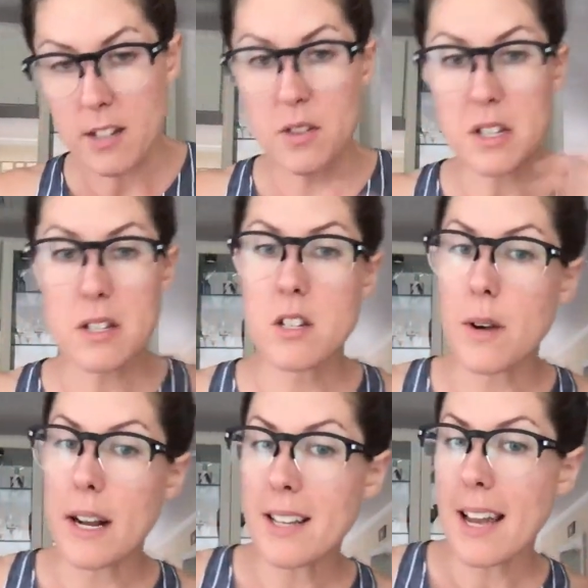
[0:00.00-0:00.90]
so this is
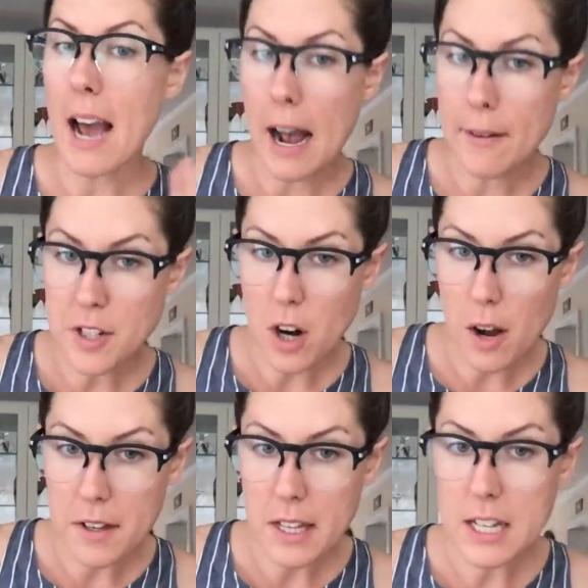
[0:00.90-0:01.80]
directly after
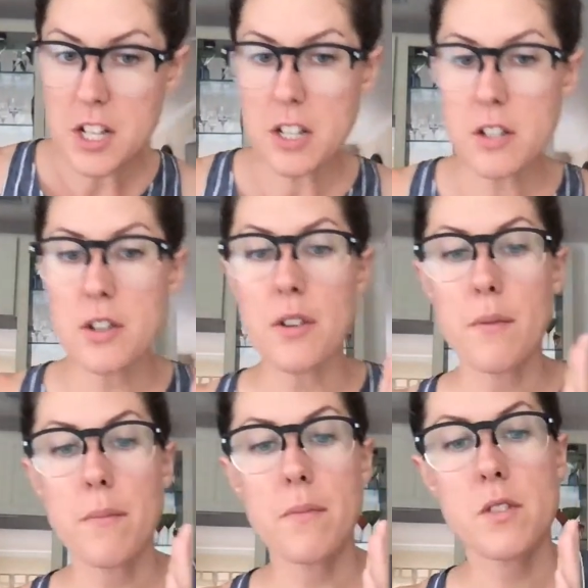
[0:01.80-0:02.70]
ovulation to the
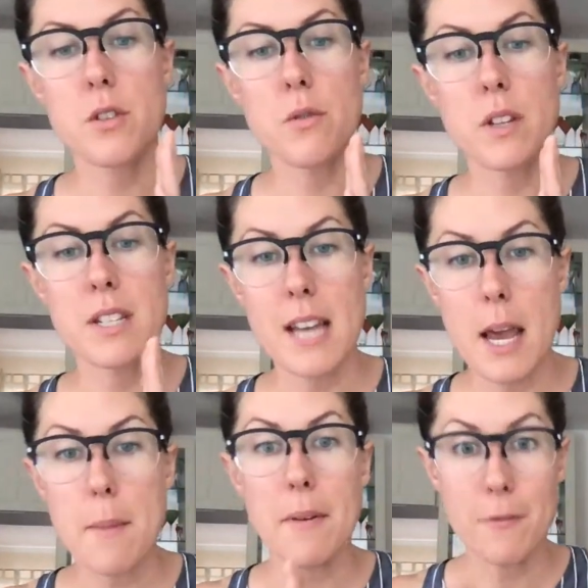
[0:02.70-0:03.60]
to the
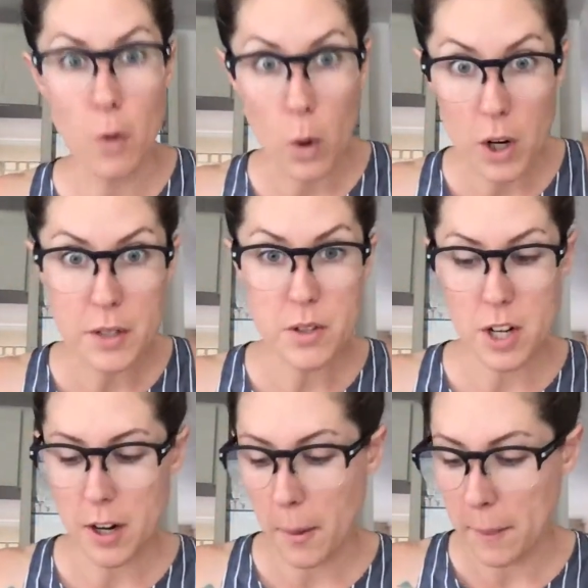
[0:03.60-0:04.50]
day before you
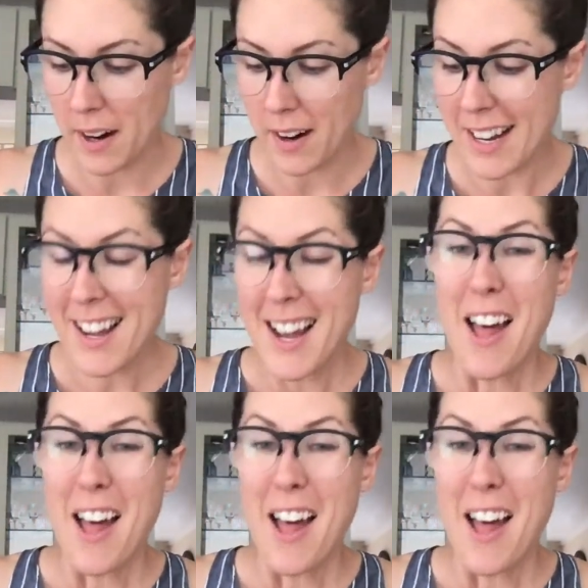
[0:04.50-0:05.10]
start your period.